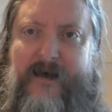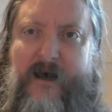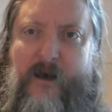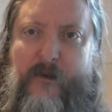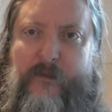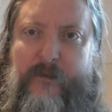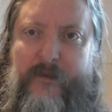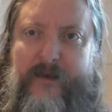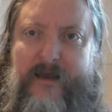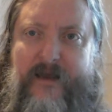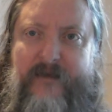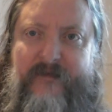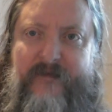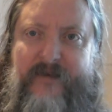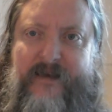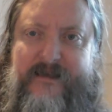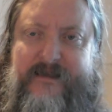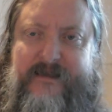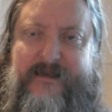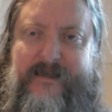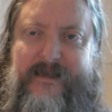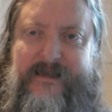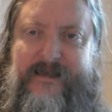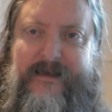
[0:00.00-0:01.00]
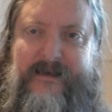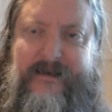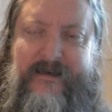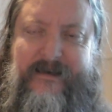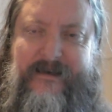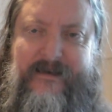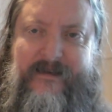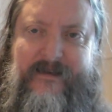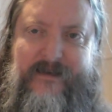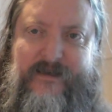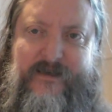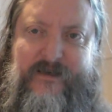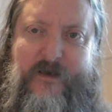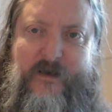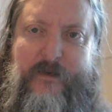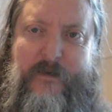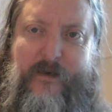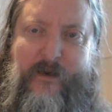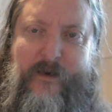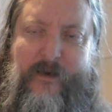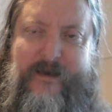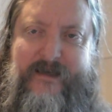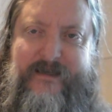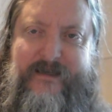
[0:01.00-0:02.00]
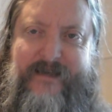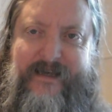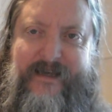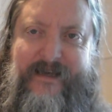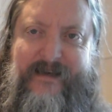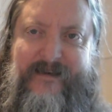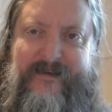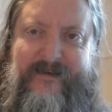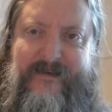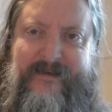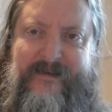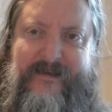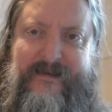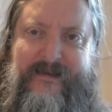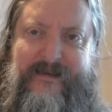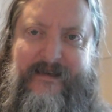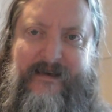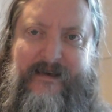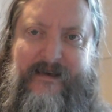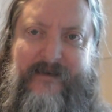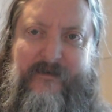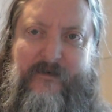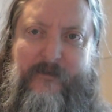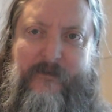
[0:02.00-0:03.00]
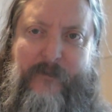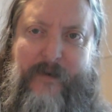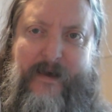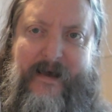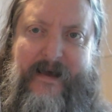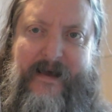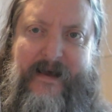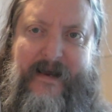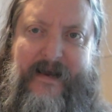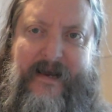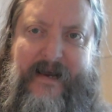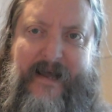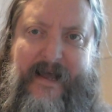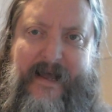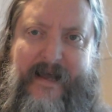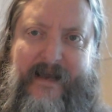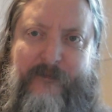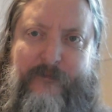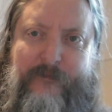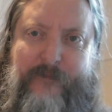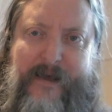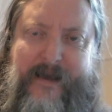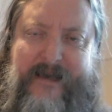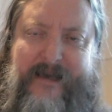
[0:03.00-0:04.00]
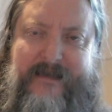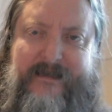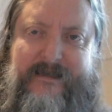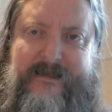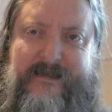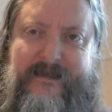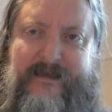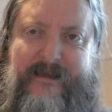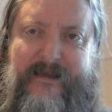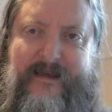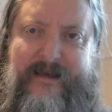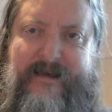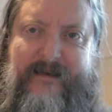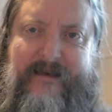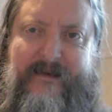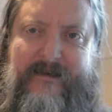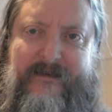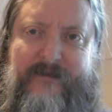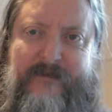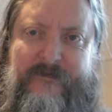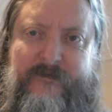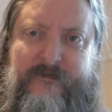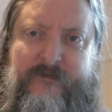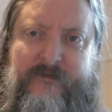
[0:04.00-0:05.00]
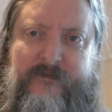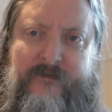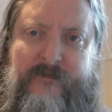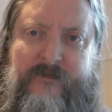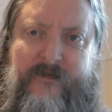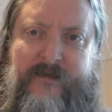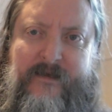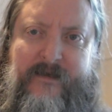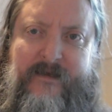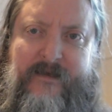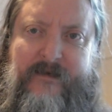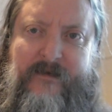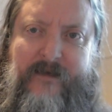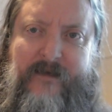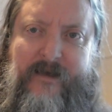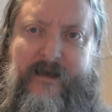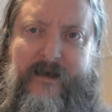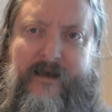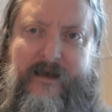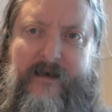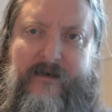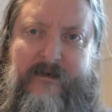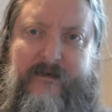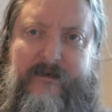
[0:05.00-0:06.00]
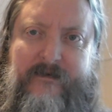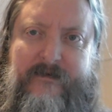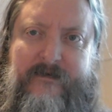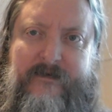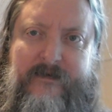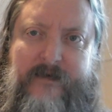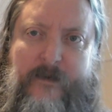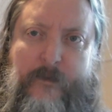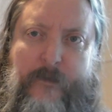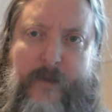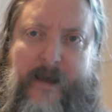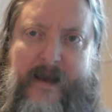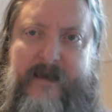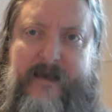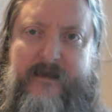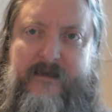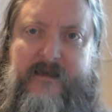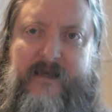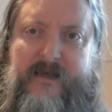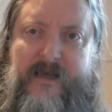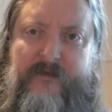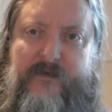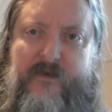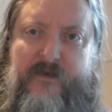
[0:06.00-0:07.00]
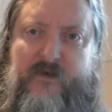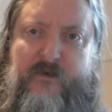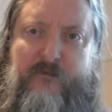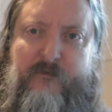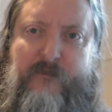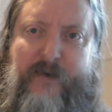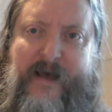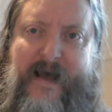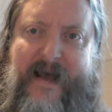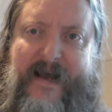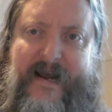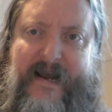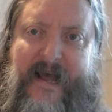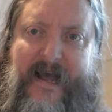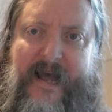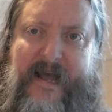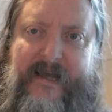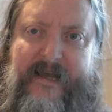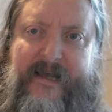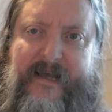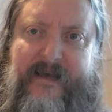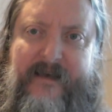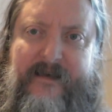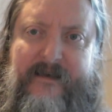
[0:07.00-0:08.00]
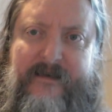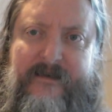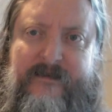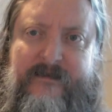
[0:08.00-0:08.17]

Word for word: I believe that's the uh, the terminology. They have a pancake panzer there. Yeah, panzer division pancake.